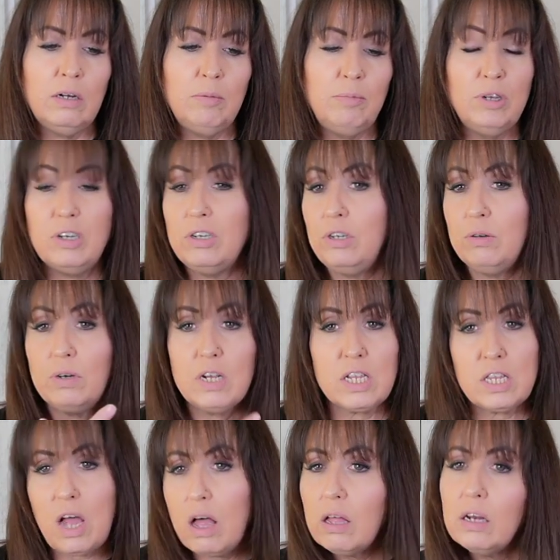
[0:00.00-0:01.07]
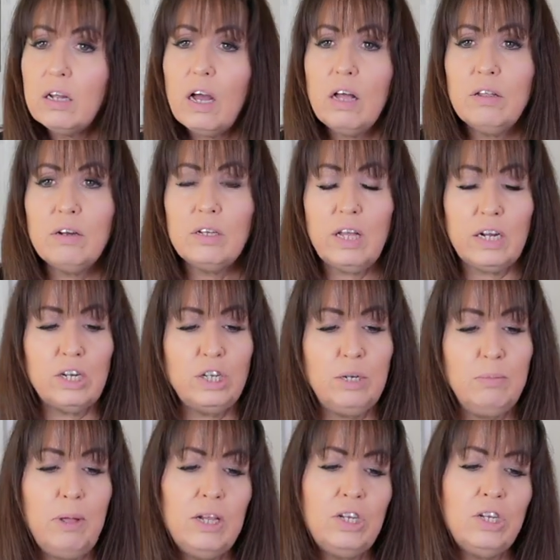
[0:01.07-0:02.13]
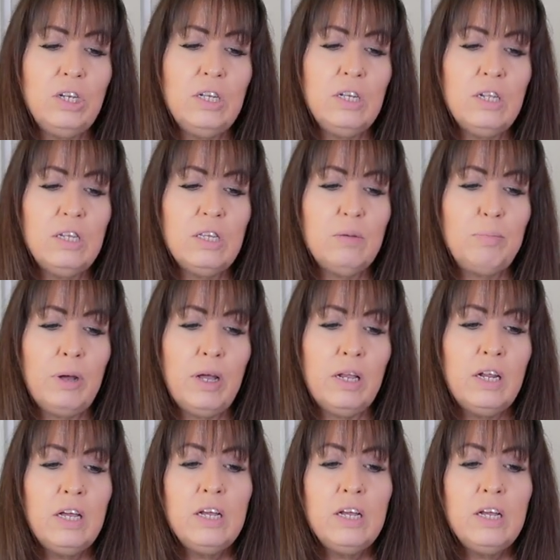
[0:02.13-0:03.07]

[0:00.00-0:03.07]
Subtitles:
You could do it in a solid color like she mentions, but